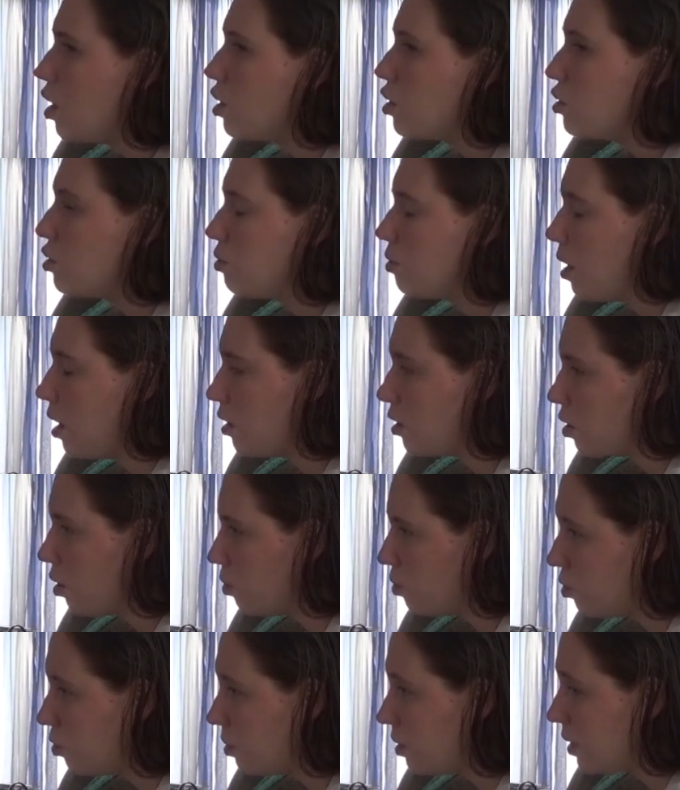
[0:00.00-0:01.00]
do not go
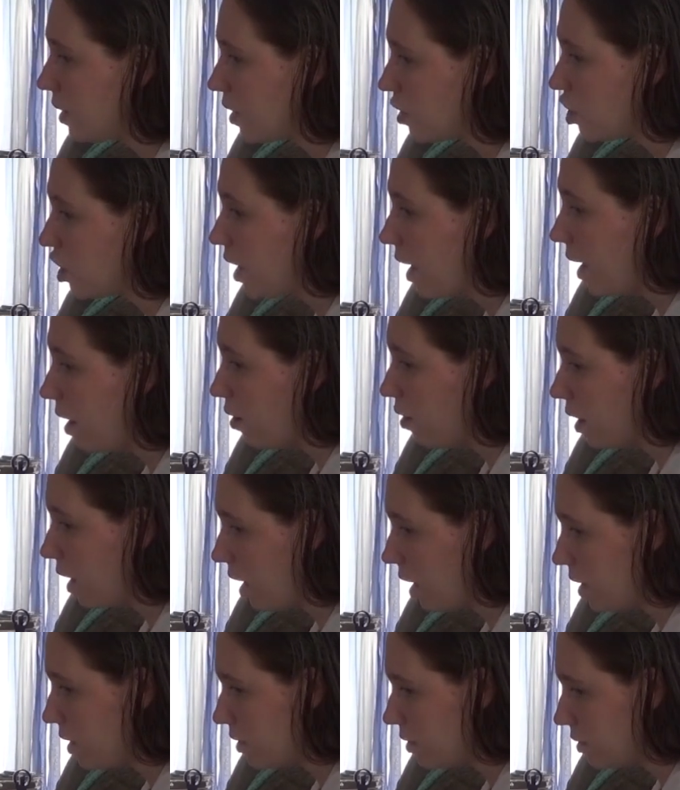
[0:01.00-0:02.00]
to a sketchy
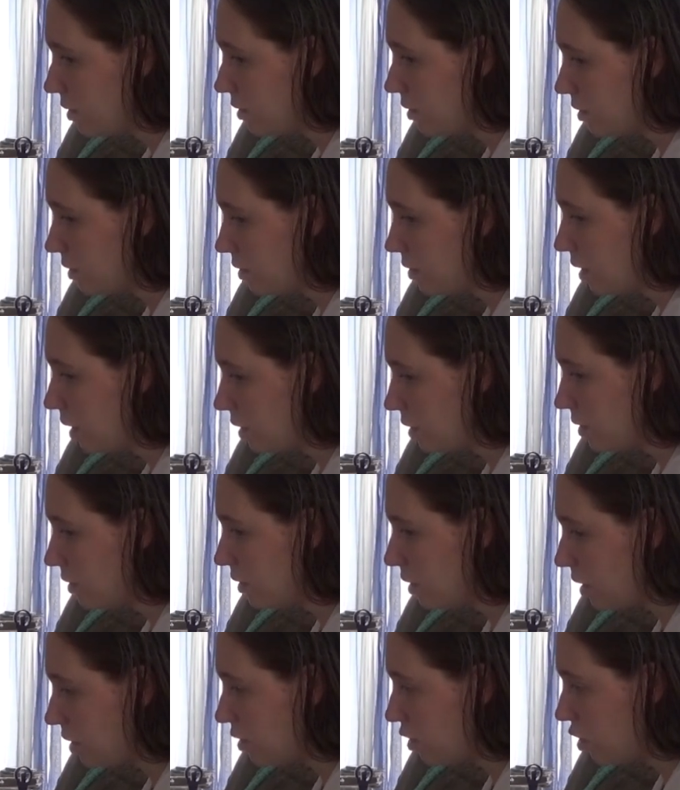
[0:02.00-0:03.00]
area. That is
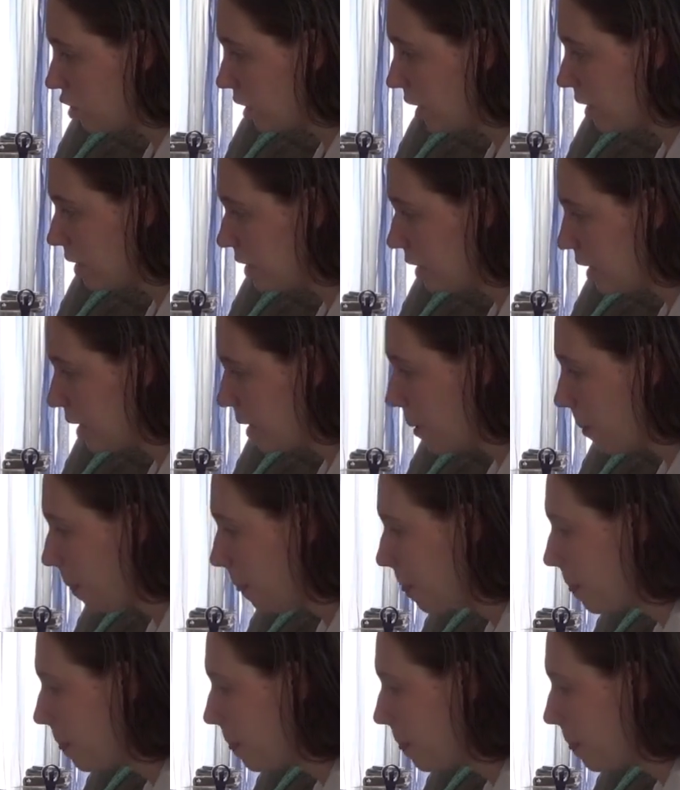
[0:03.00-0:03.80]
not a good idea.